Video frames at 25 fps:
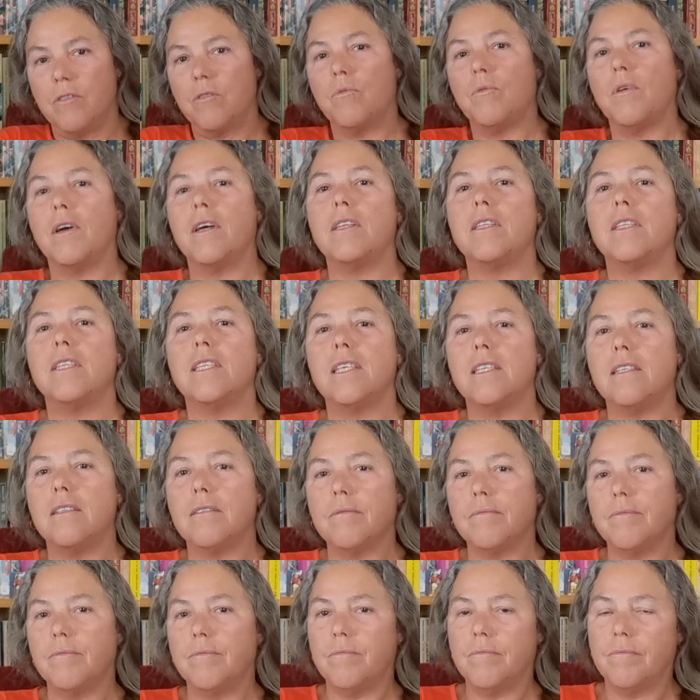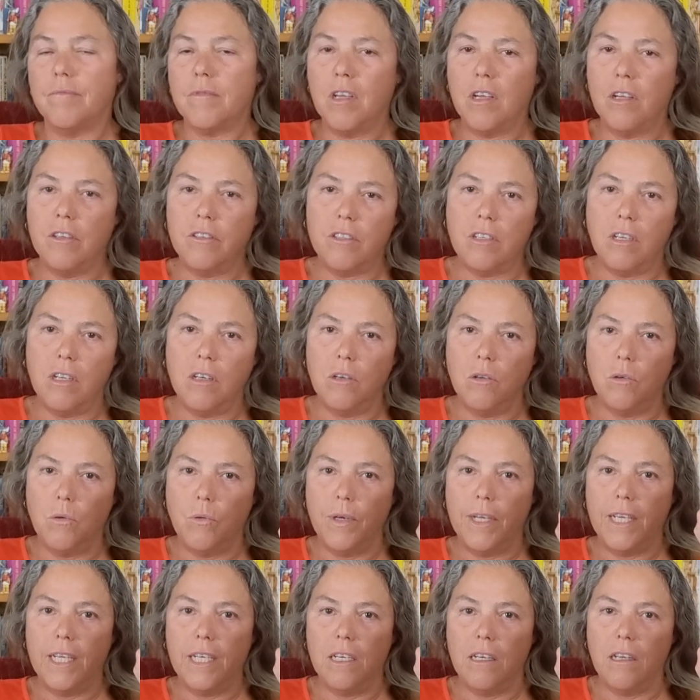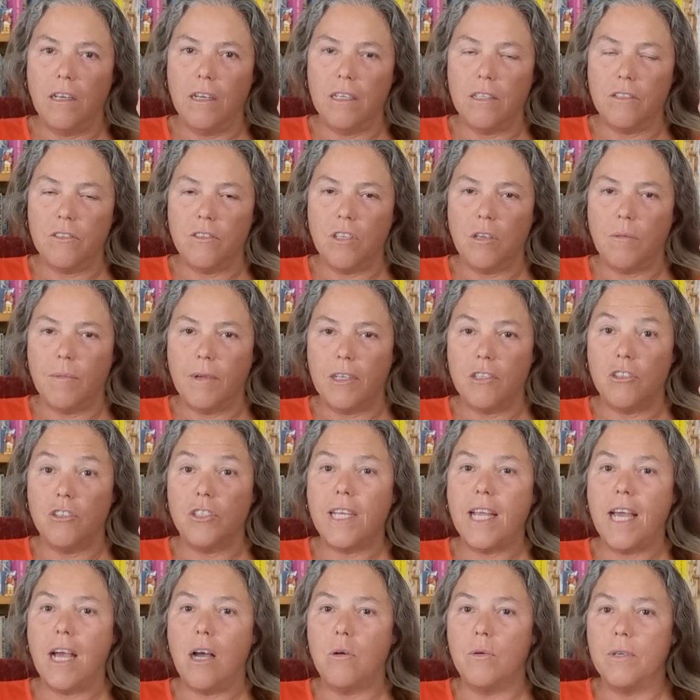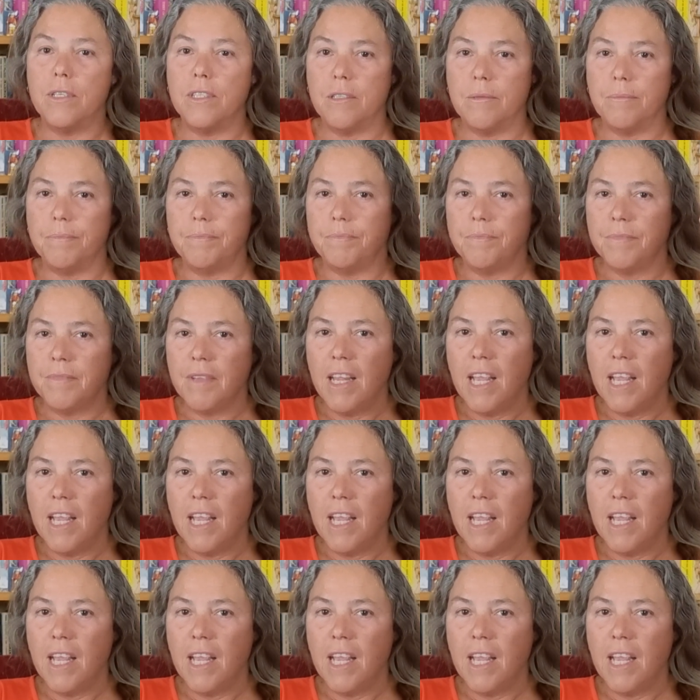The one that Ursula Le Guin liked so much, Taoism.